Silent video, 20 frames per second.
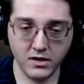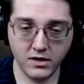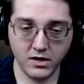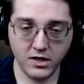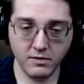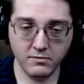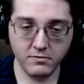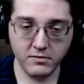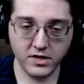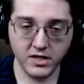
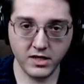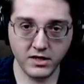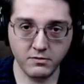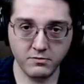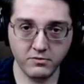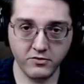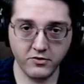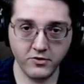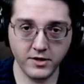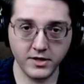Let me
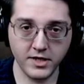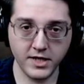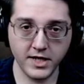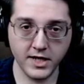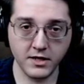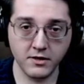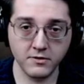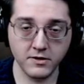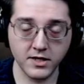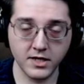put
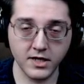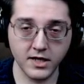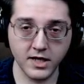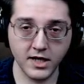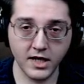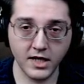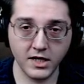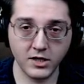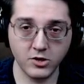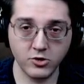down
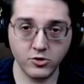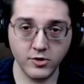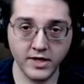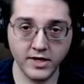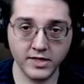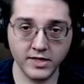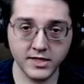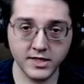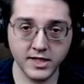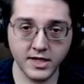a
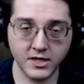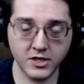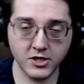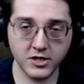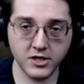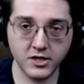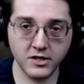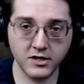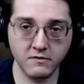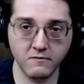train
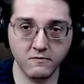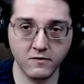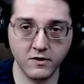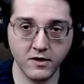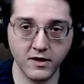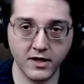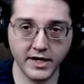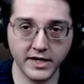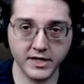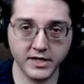station
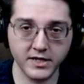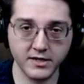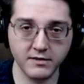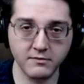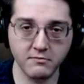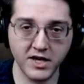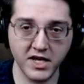where I can